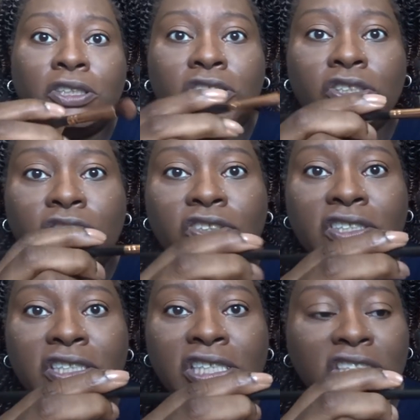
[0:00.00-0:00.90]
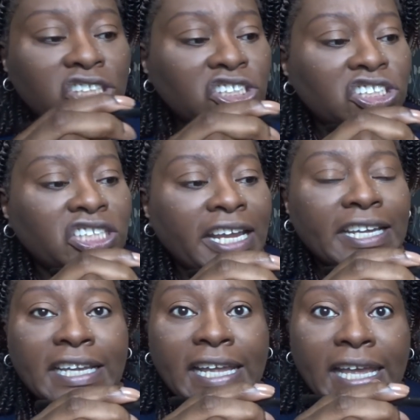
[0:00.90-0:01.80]
to use this
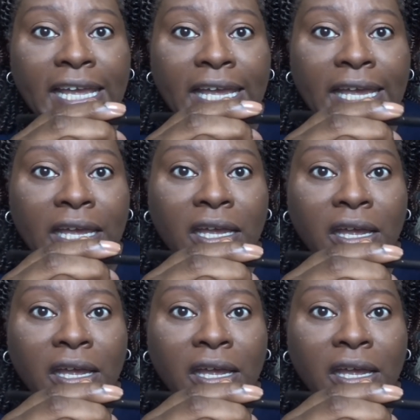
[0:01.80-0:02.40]
shade here